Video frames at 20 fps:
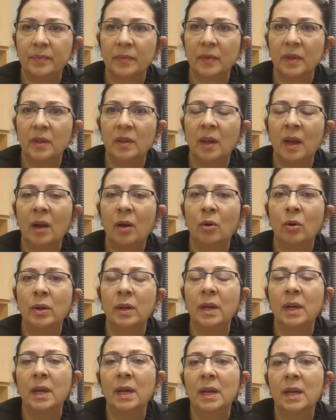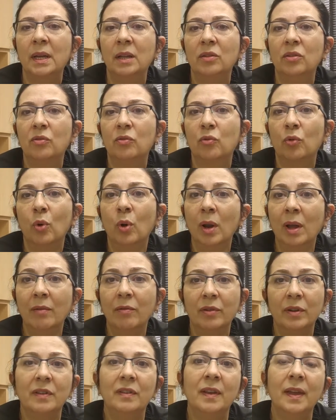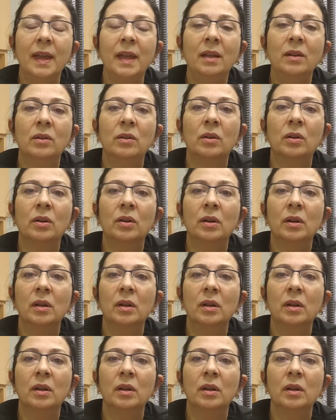Now, the role of retainer